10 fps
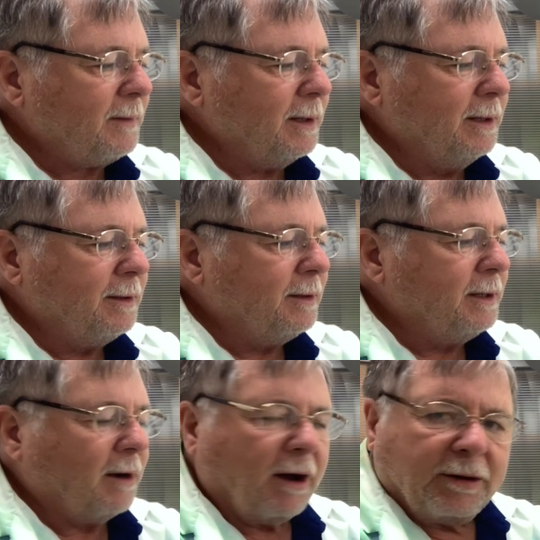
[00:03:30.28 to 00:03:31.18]
in the
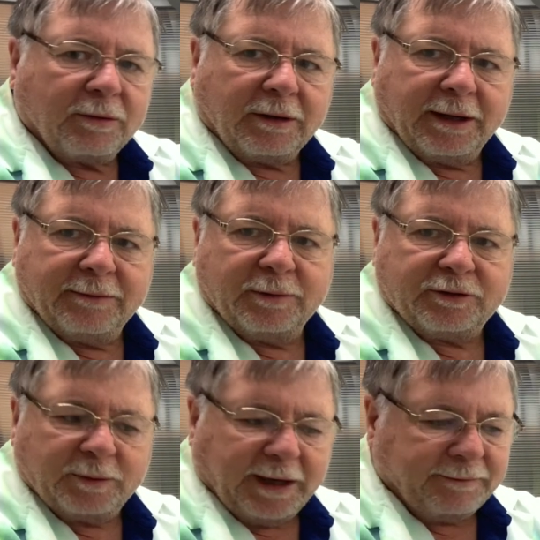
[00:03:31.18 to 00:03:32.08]
autoclave,
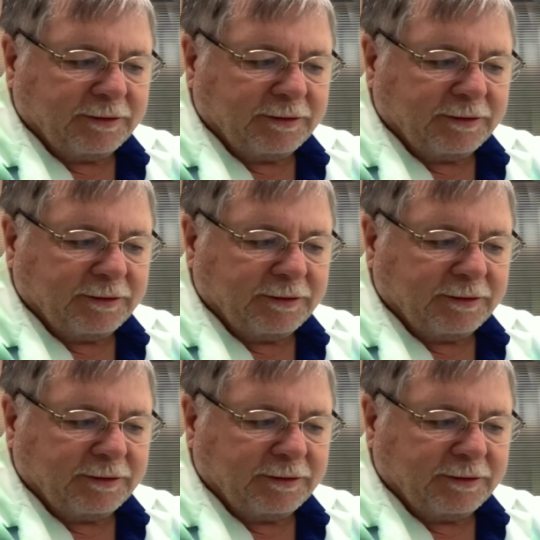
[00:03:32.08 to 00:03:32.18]
which we have to